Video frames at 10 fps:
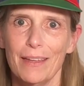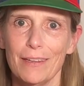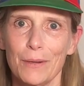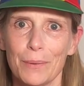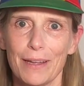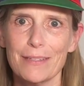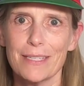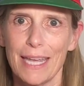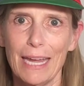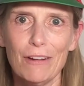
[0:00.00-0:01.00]
You know what else?
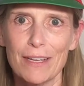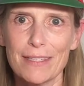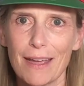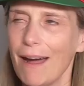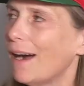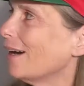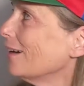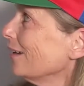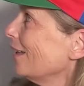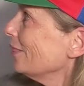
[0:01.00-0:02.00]
Carrots
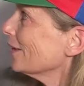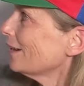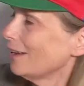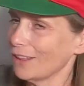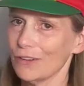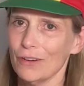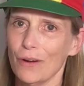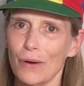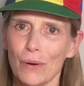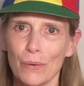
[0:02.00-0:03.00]
are the color
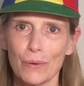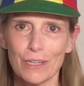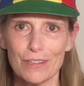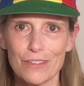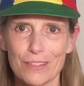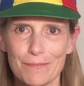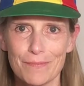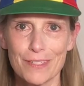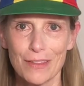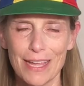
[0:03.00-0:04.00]
orange.
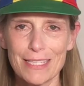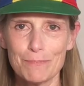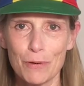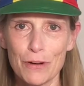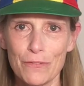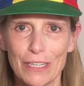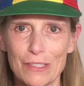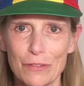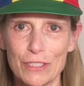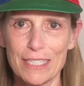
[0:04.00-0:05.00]
So that's
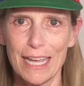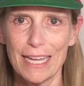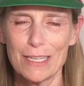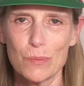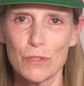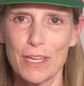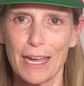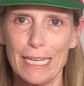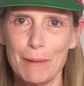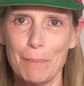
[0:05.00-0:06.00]
perfect for today because we're
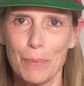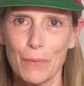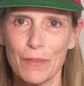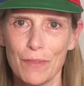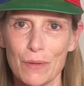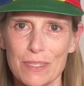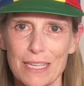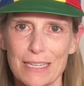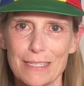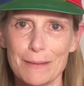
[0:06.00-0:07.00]
talking about both of those
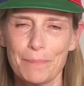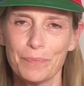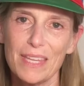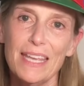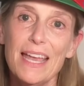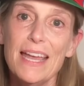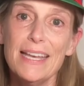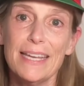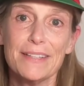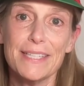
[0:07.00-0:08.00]
things.
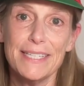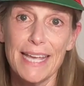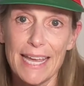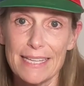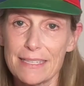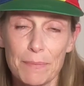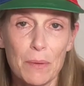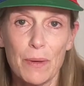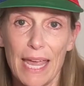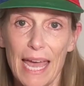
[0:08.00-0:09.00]
Now today,
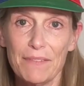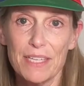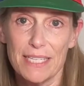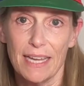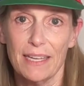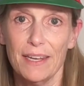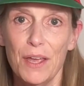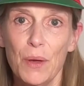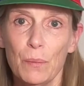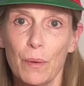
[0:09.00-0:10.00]
something we haven't done
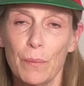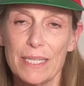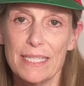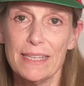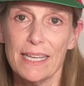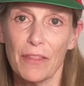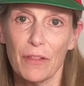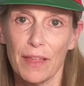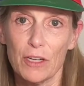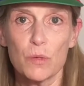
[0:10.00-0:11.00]
when we did the
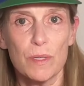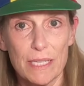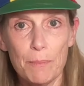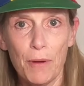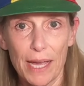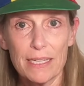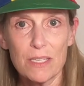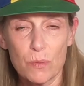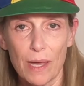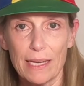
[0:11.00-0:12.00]
other letters, we did
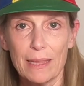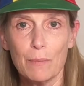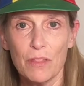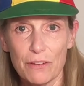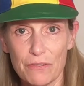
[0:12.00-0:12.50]
practice writing them with our